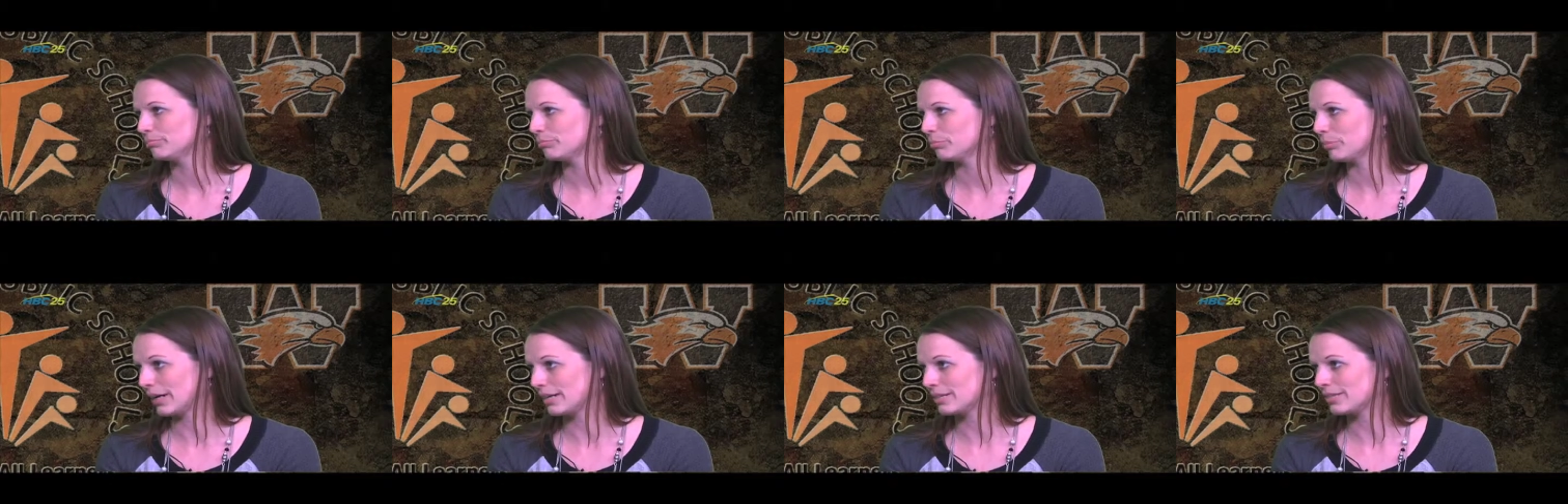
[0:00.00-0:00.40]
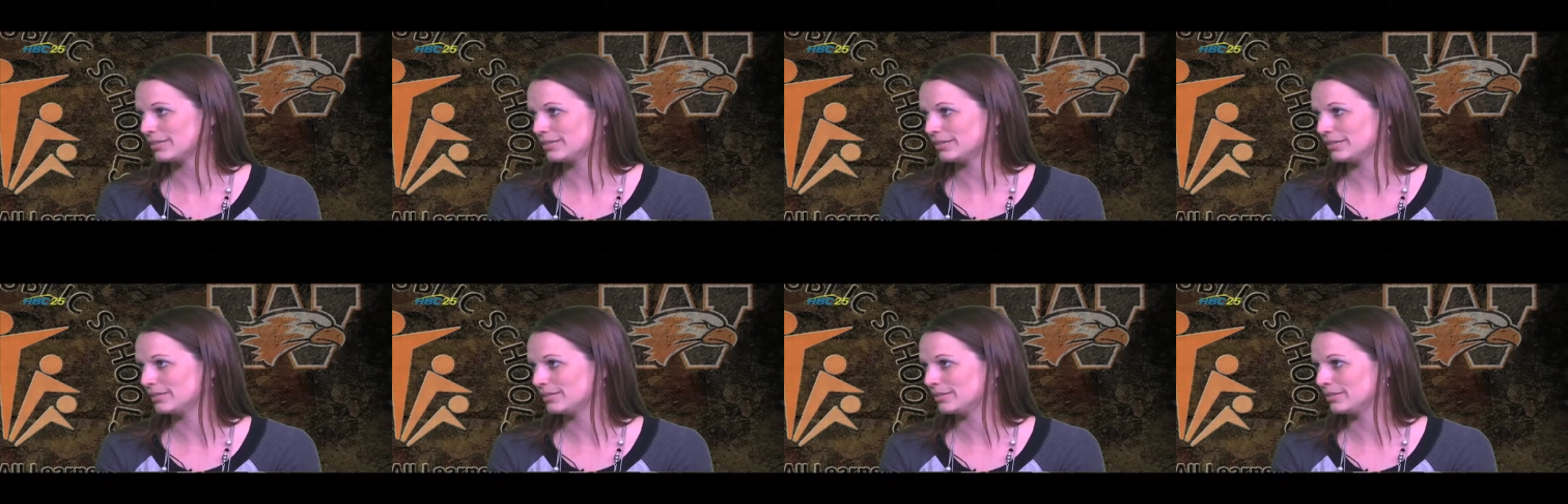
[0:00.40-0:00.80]

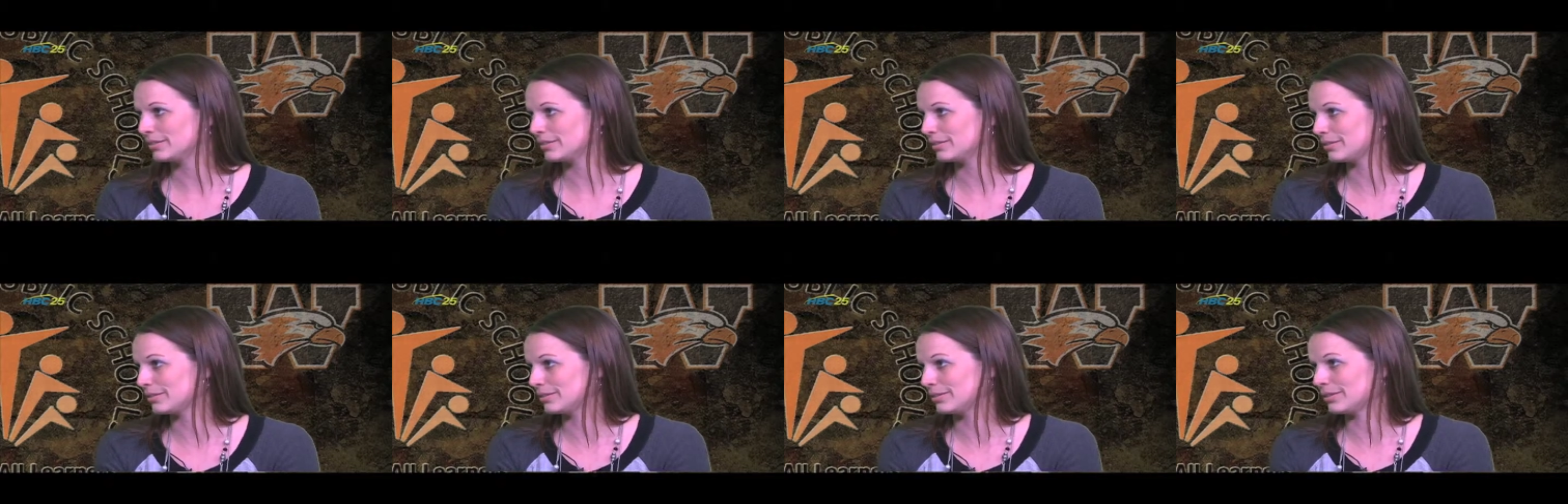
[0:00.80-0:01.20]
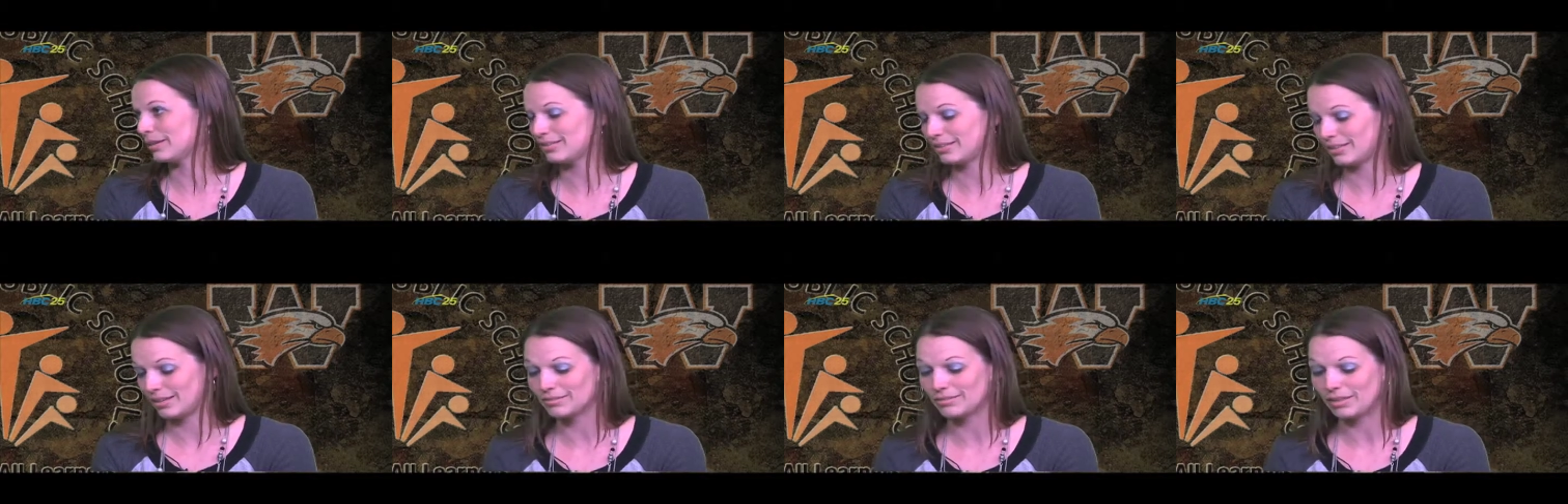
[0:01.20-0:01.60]
practices okay.
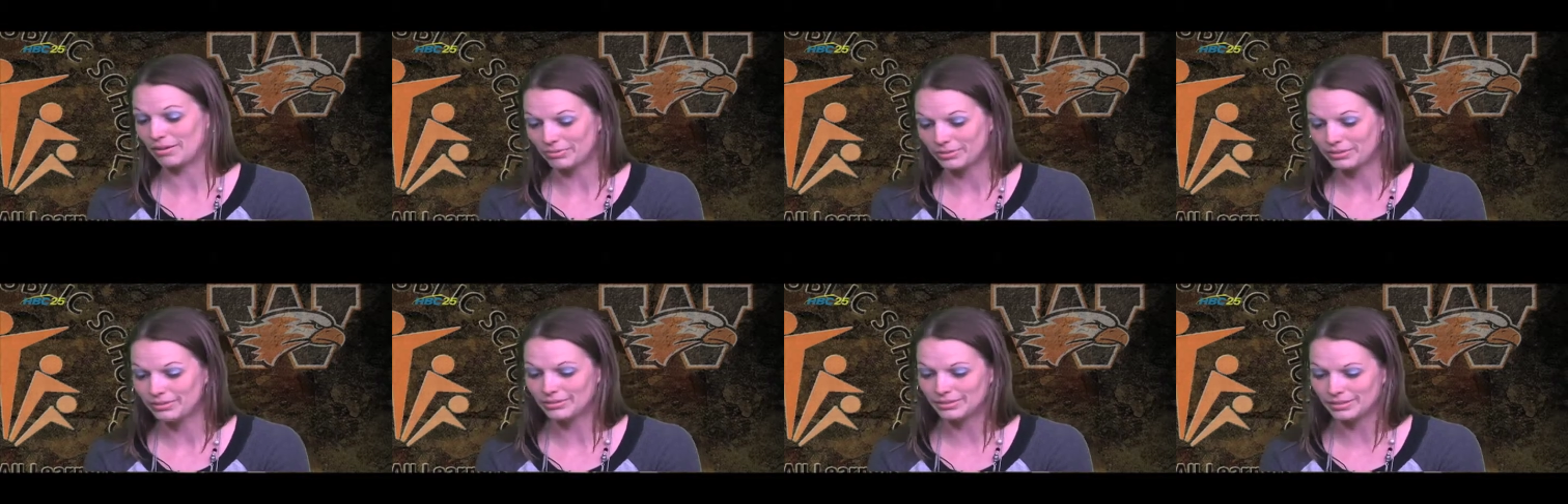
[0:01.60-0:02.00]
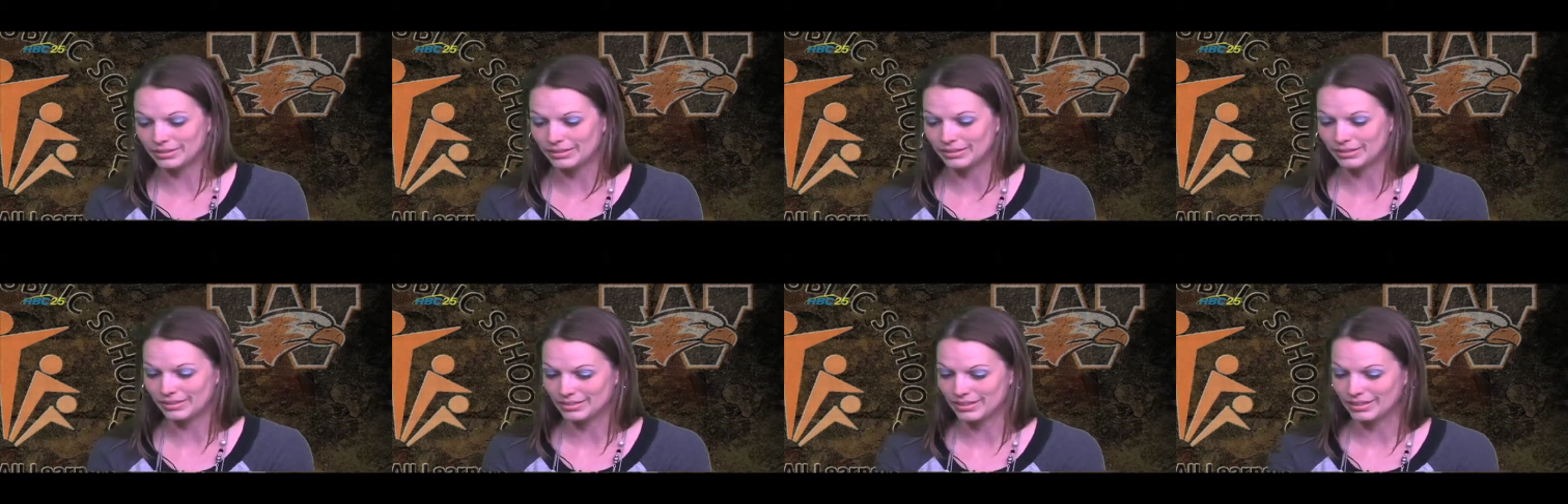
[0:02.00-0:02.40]
at that level.
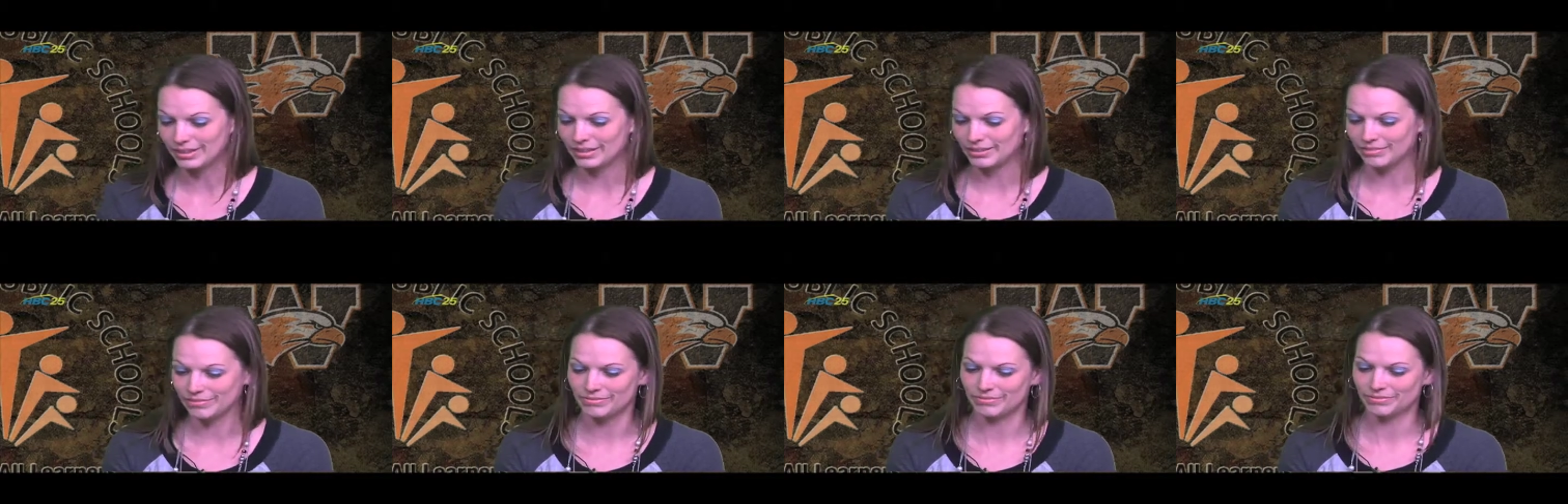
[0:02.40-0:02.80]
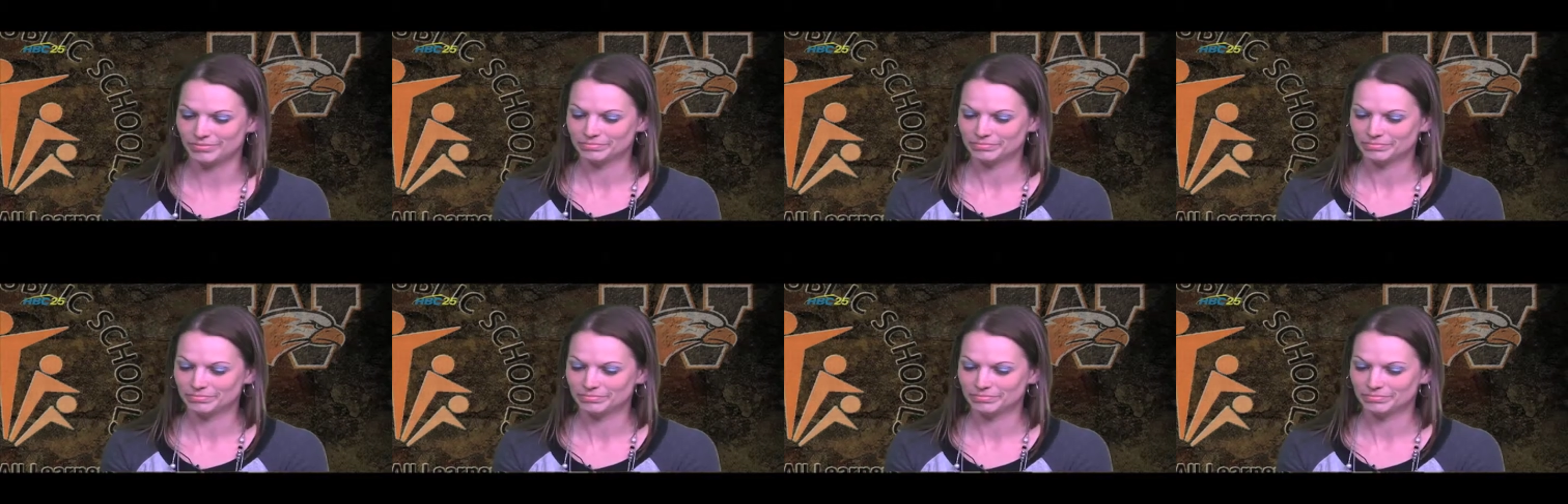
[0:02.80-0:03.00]
They, yeah. Excellent.